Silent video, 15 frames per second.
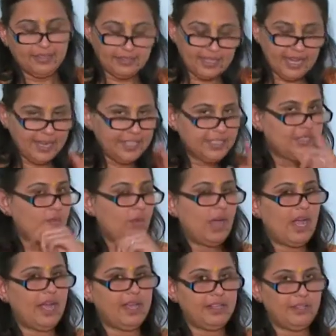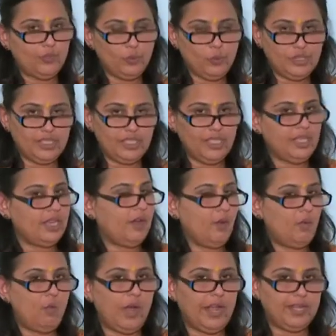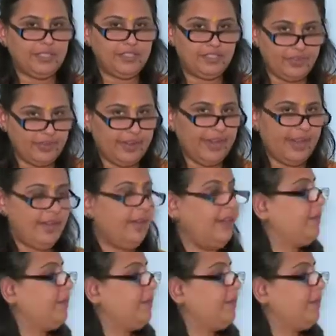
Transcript: That is why you see a white trail.